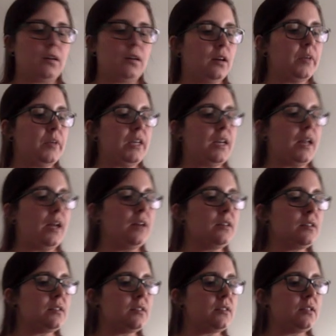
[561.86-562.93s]

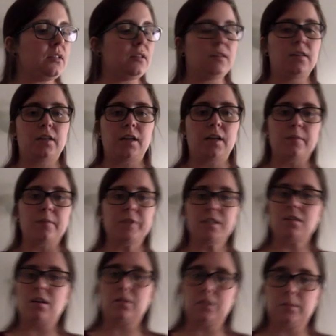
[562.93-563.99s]
Next, I'm going to
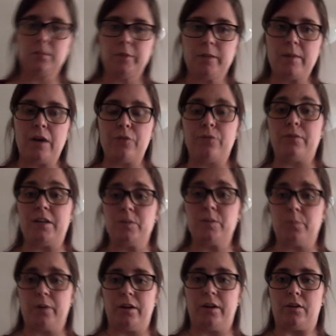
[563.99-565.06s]
talk a little bit about the
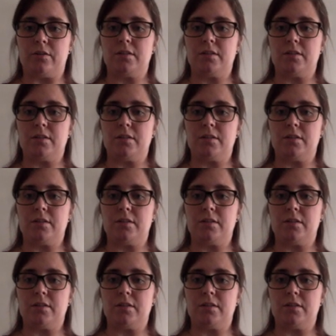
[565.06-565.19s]
respirators, the